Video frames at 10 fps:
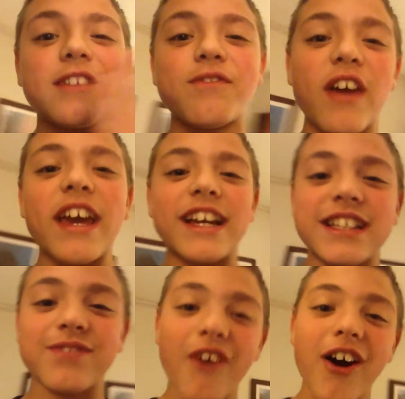
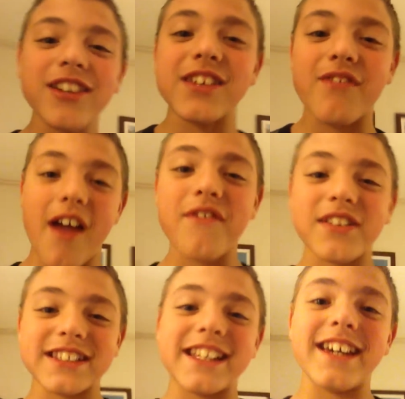fakest falls I've ever
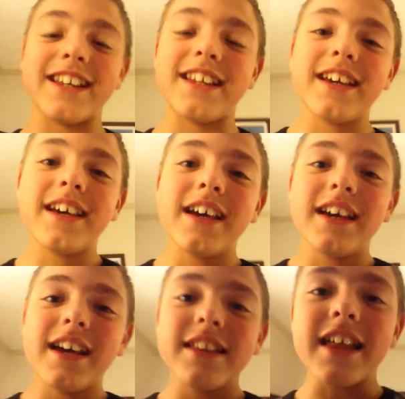seen.
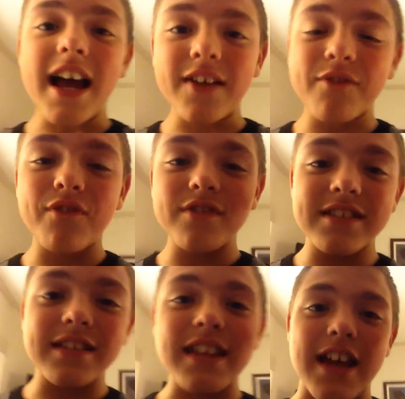
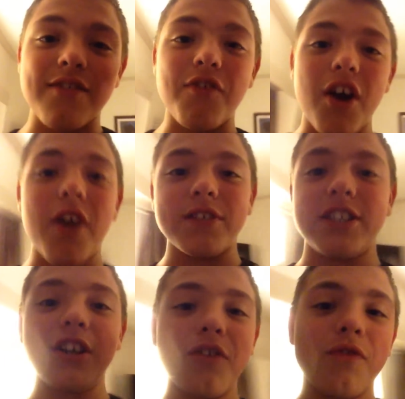That fall was
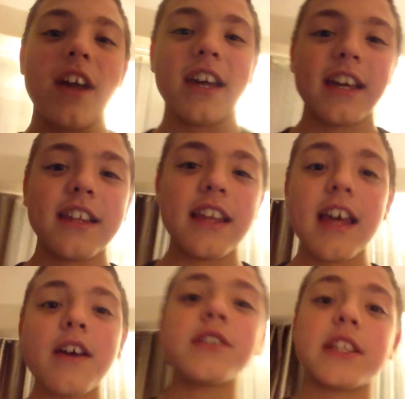so fake.
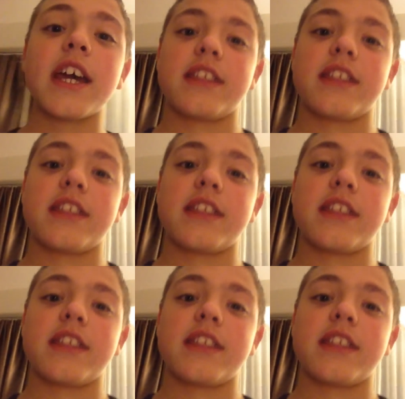It was like